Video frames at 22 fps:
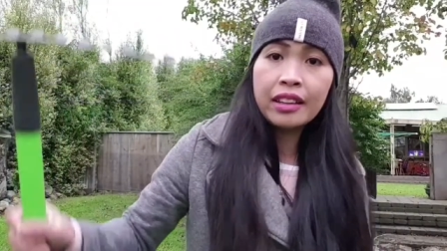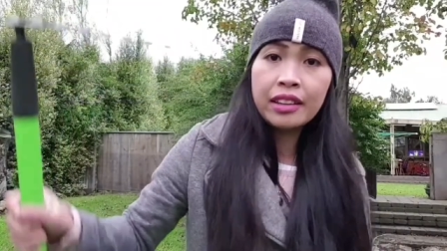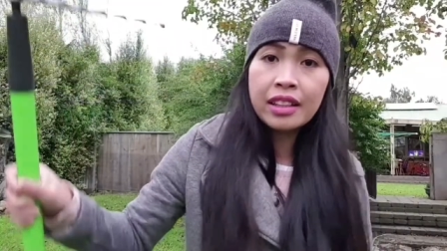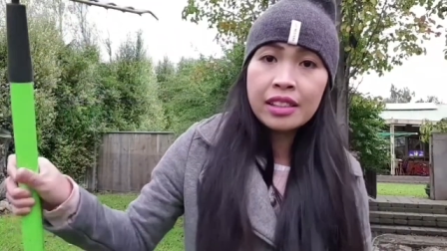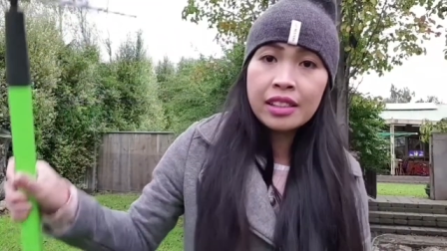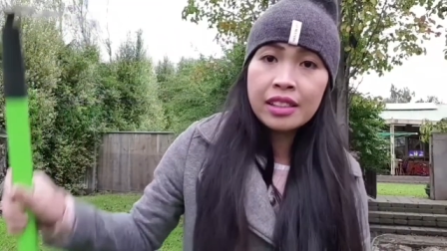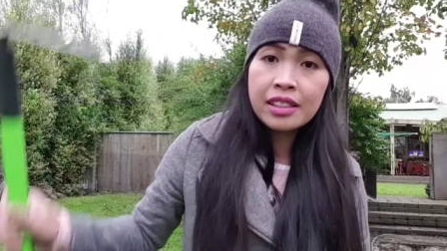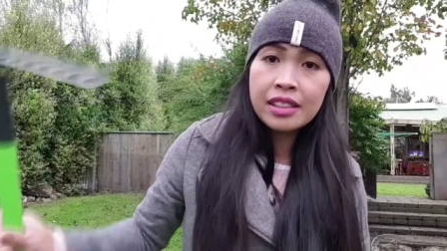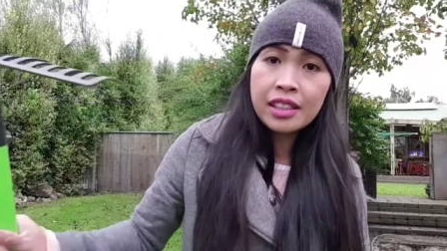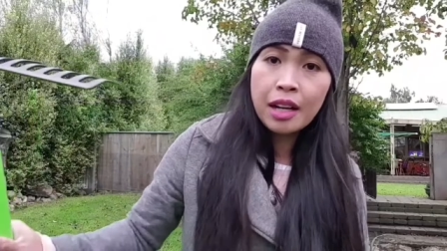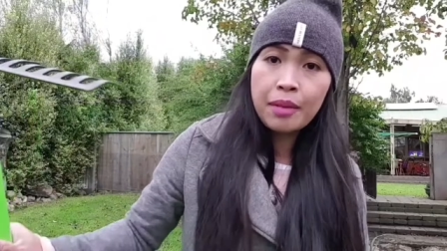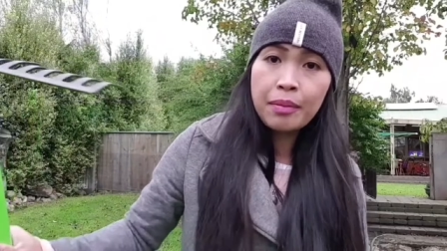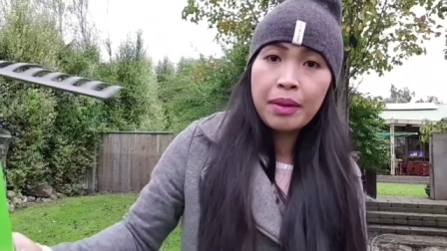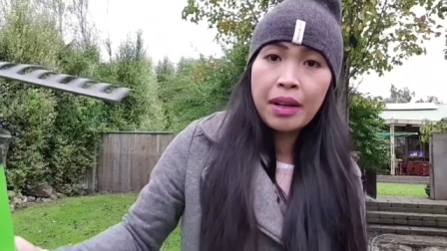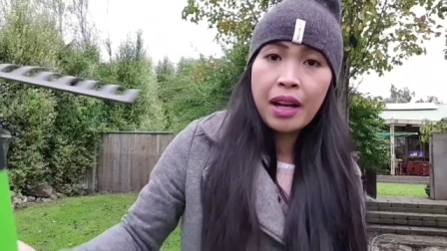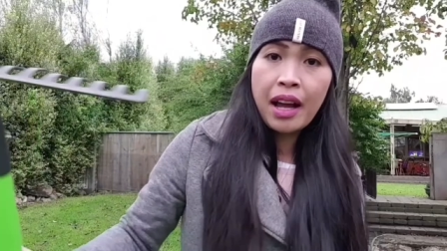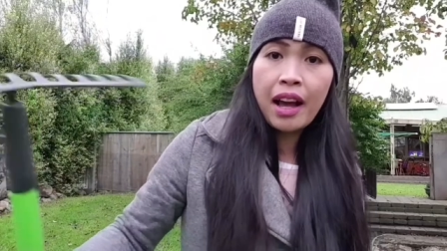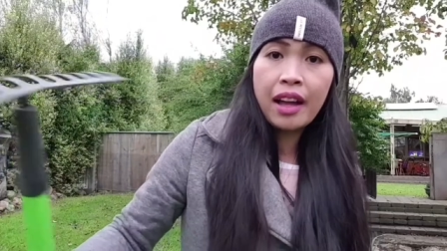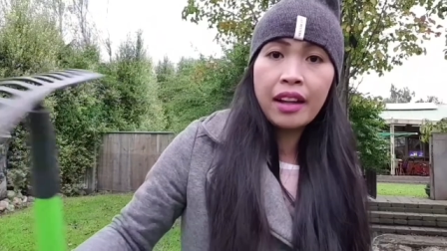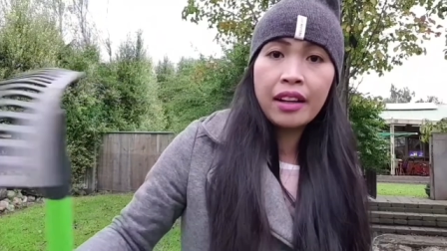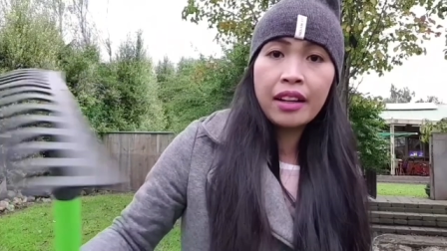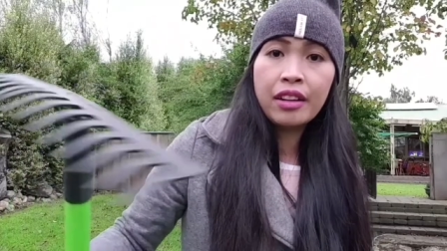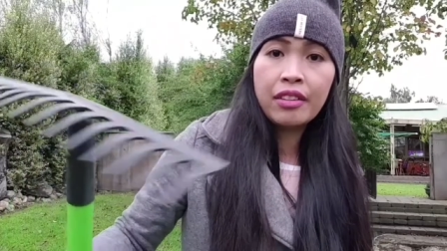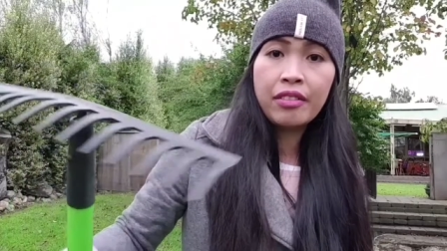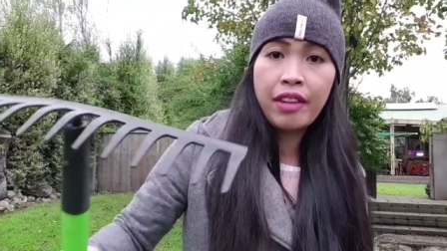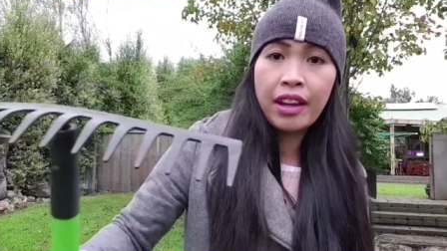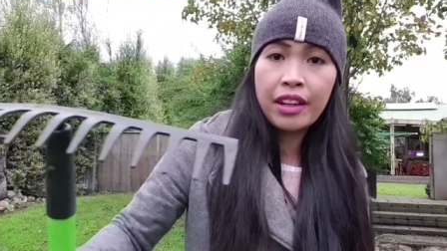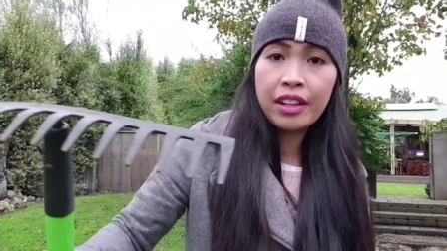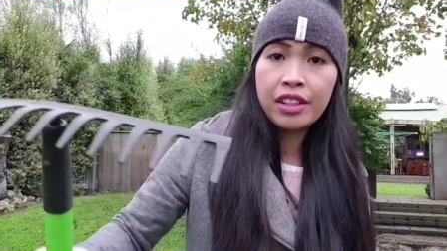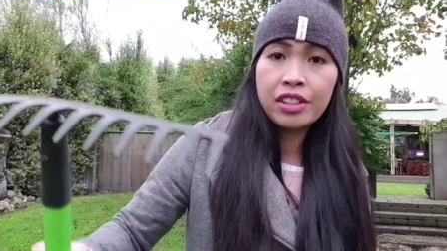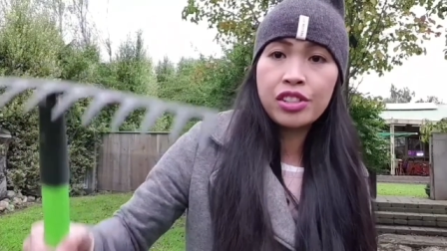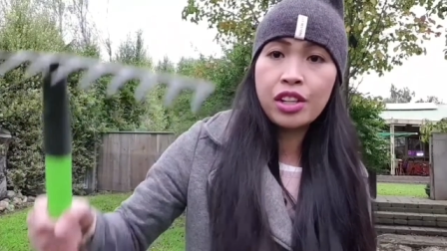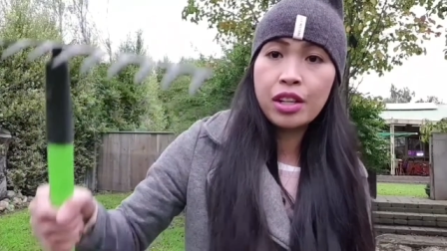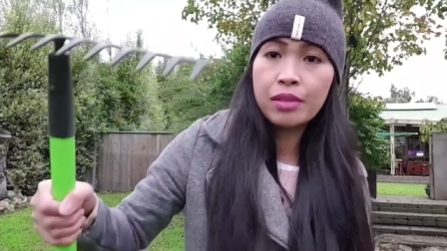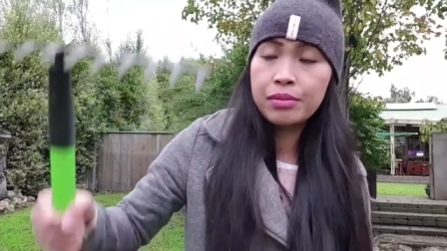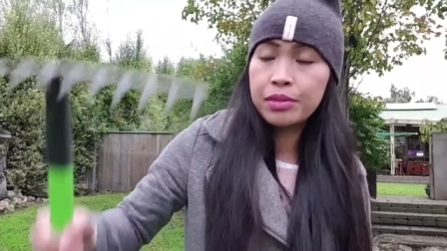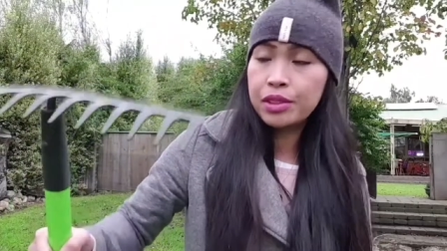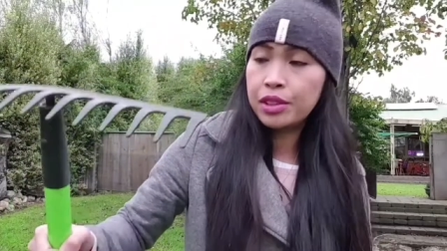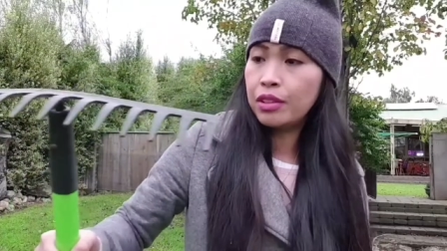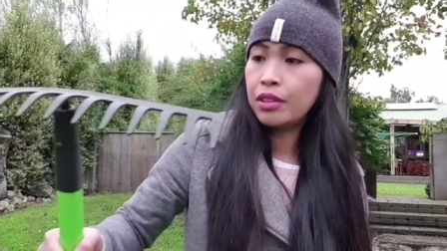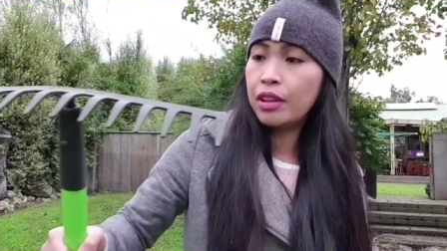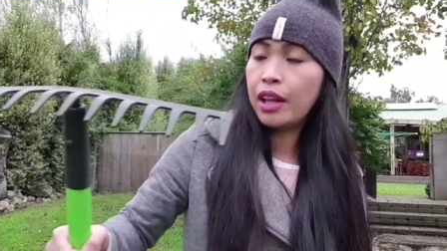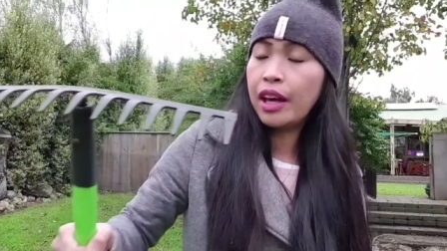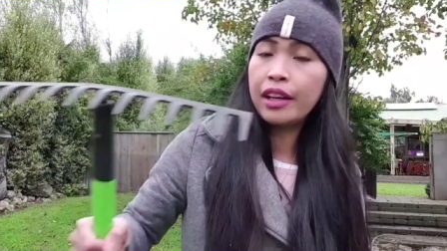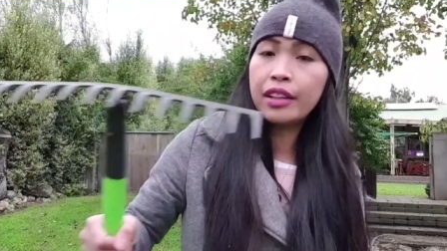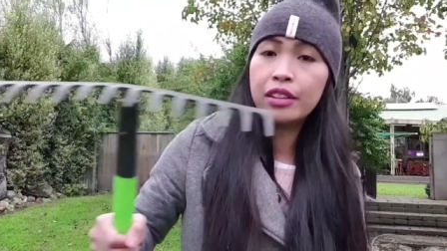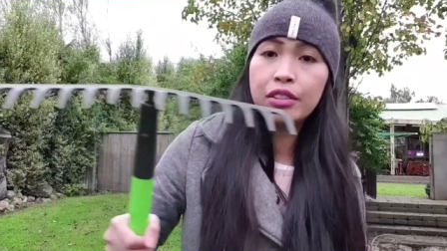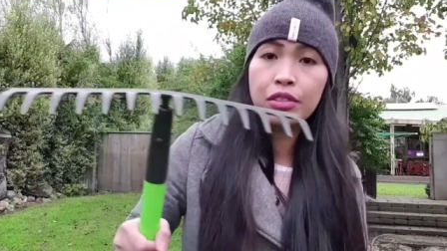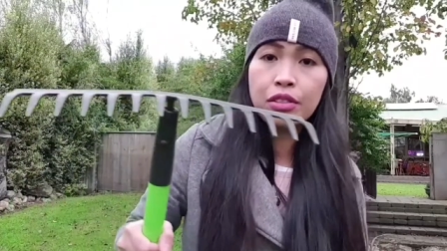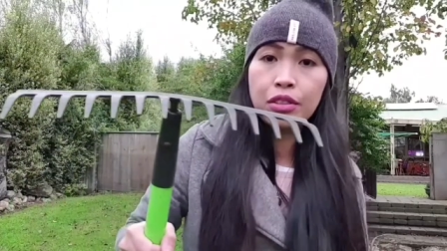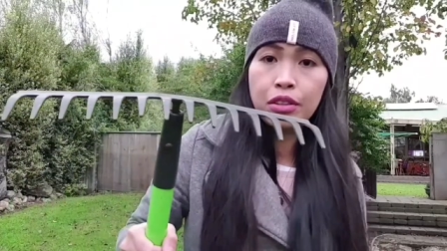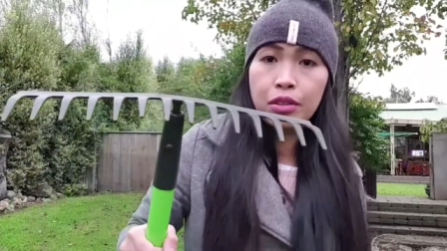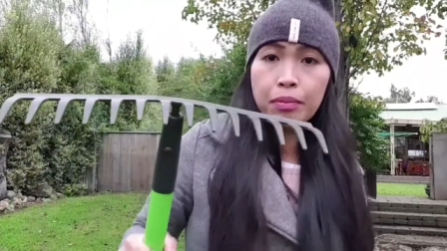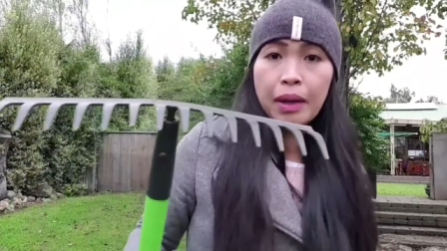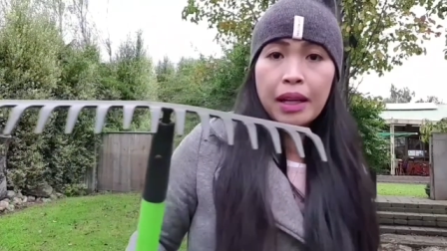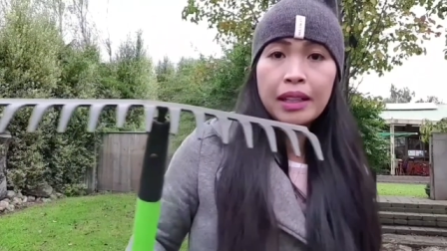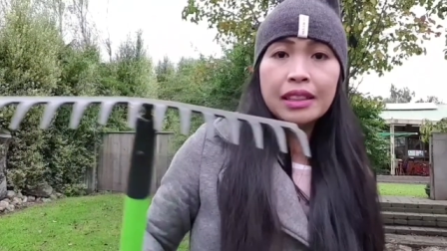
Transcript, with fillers: This is come handy of any jobs you like to do.